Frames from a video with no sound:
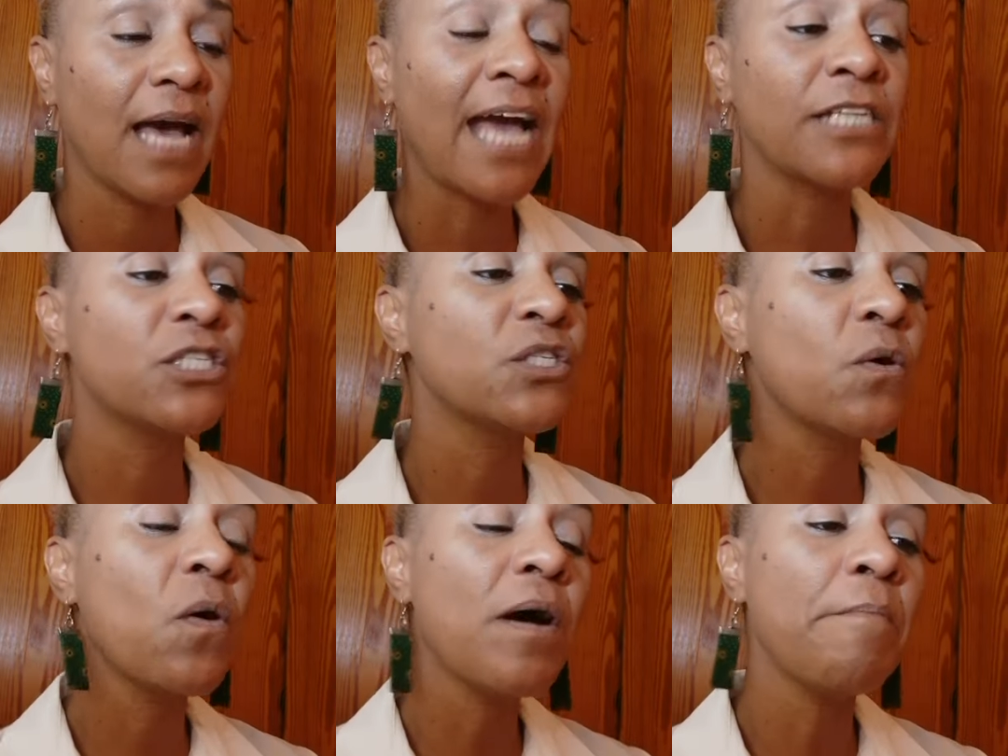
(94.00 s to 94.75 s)
I
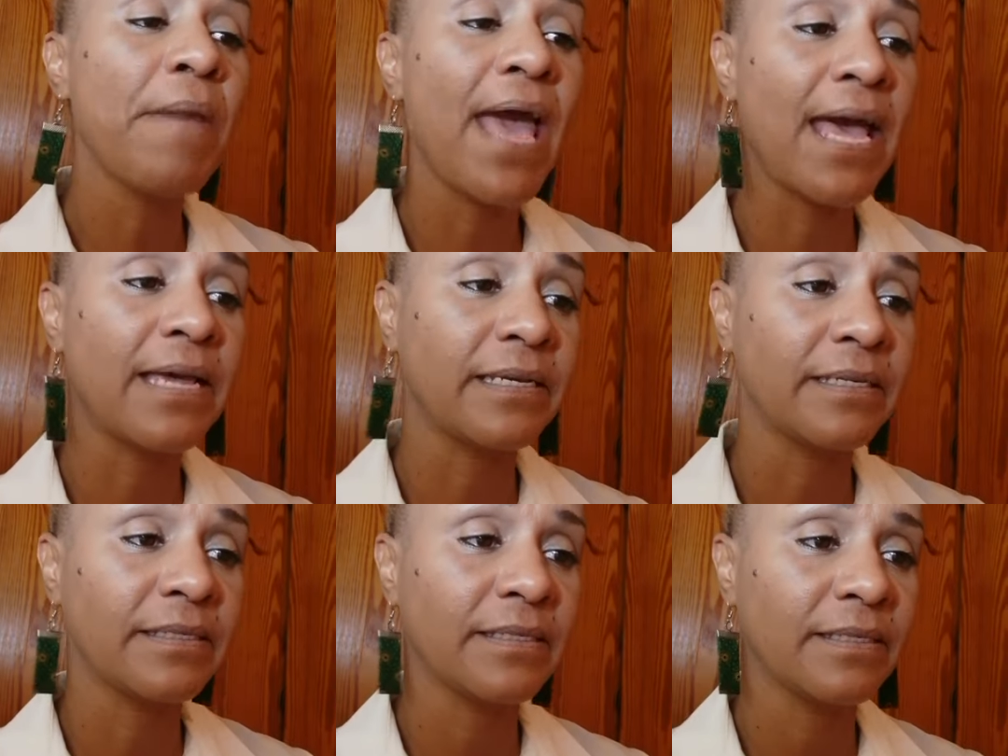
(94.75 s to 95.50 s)
saw a
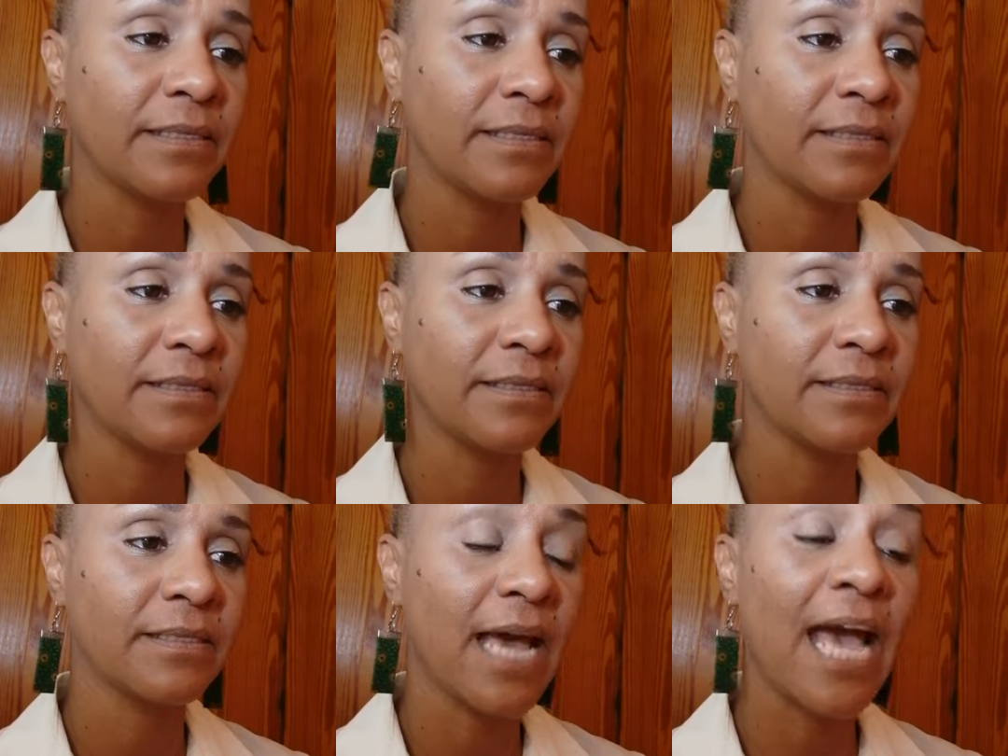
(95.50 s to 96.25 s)
man,
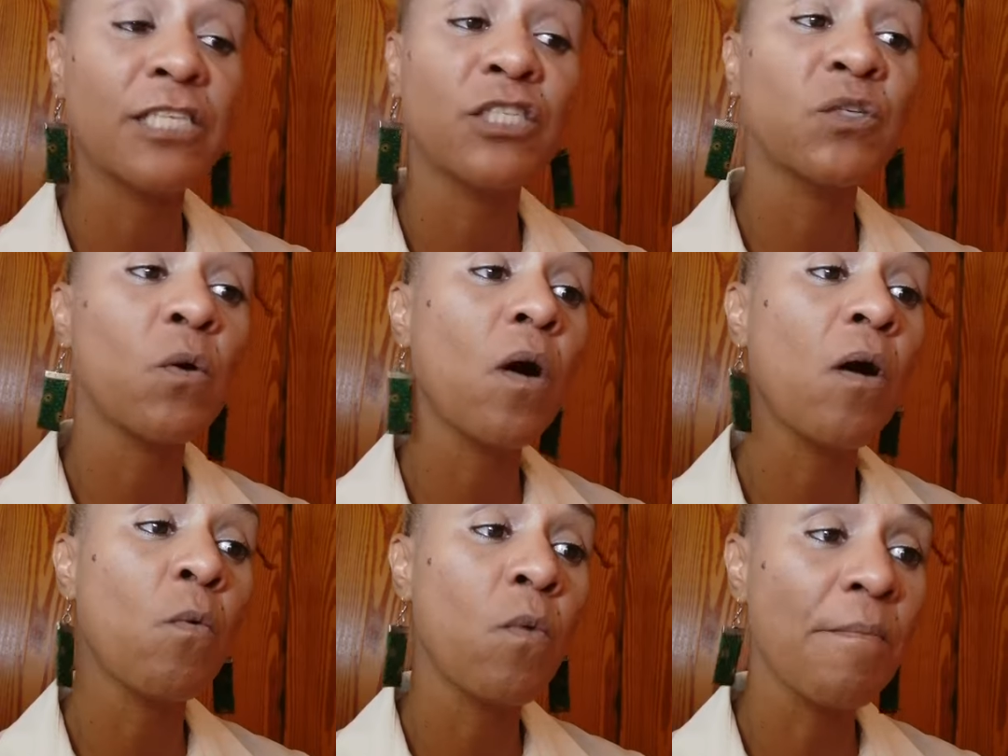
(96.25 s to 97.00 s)
I saw
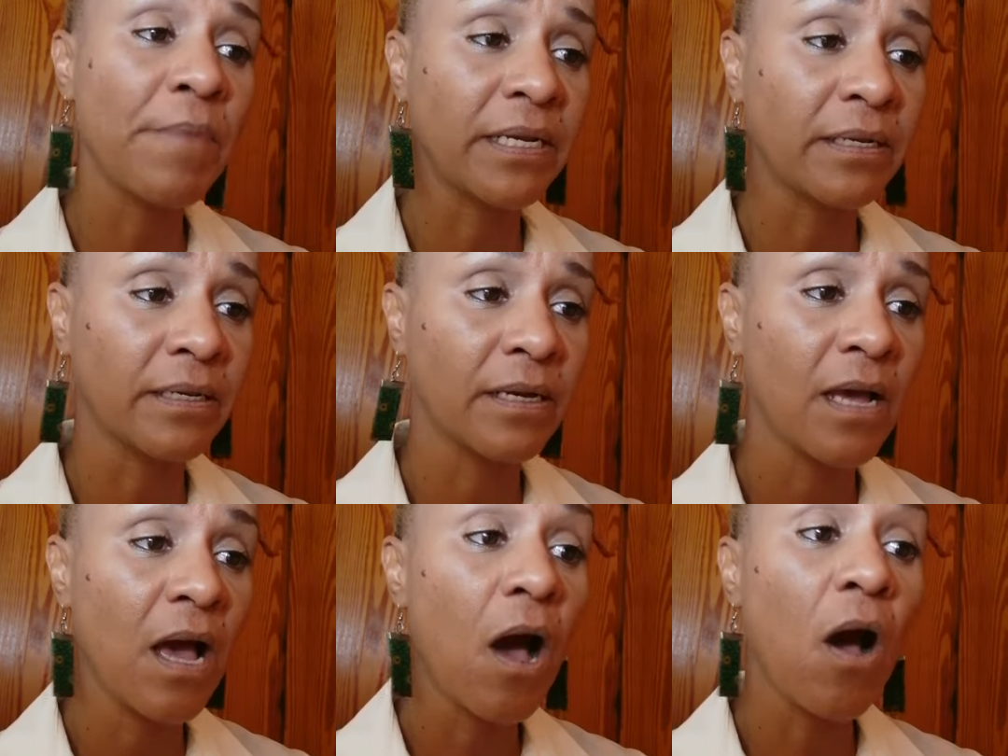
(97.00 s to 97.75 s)
a woman
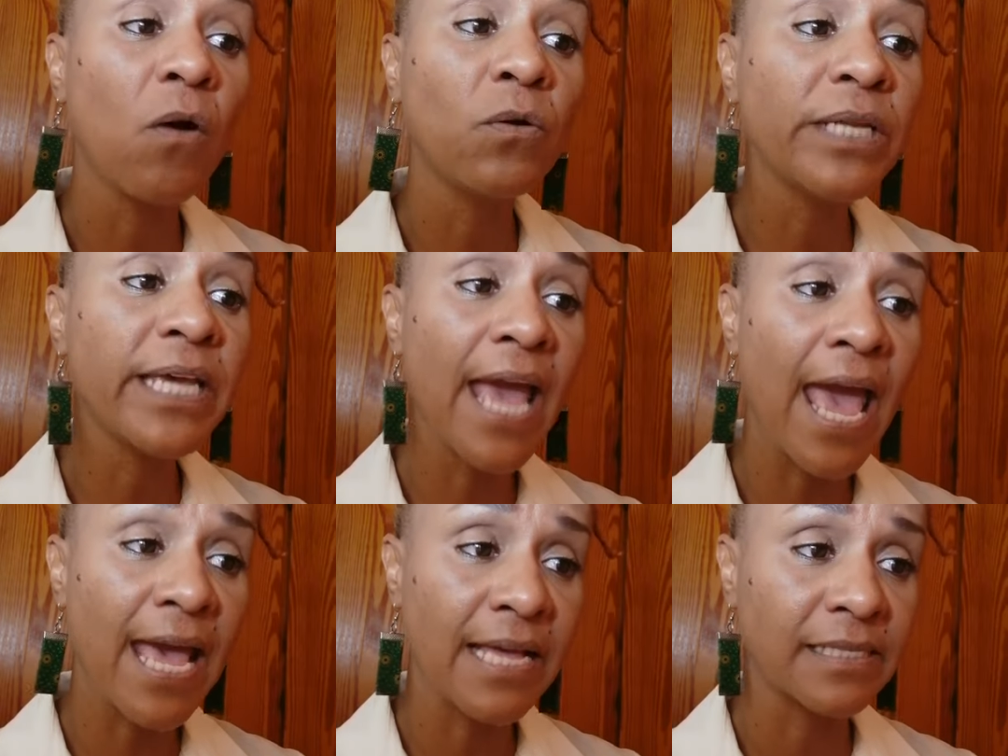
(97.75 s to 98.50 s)
holding
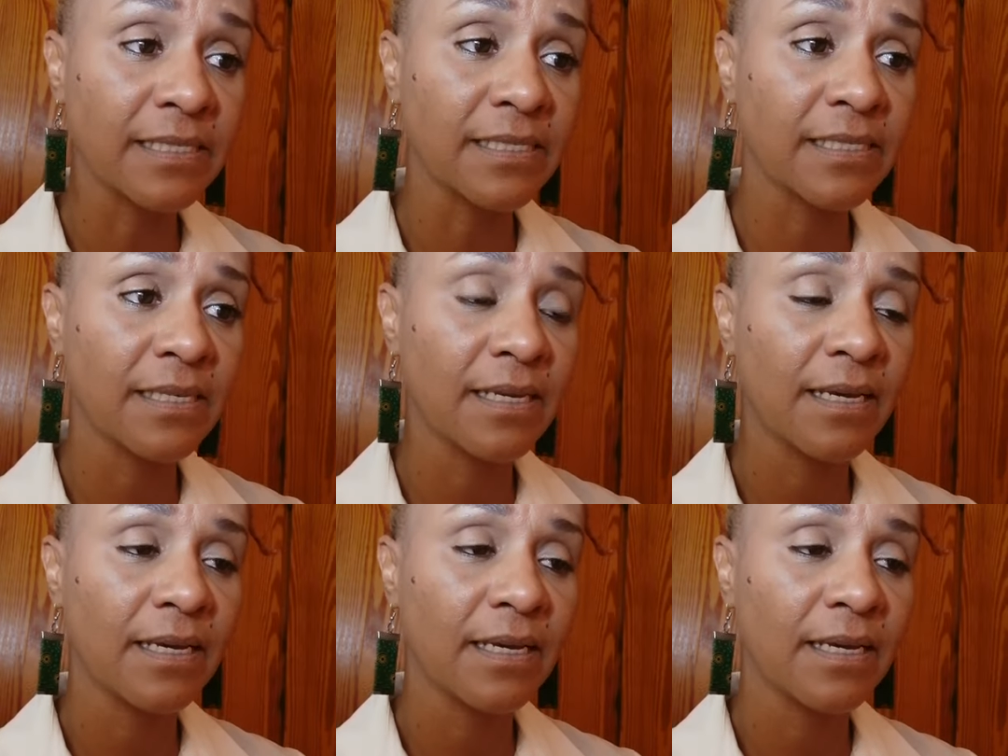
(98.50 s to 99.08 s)
hands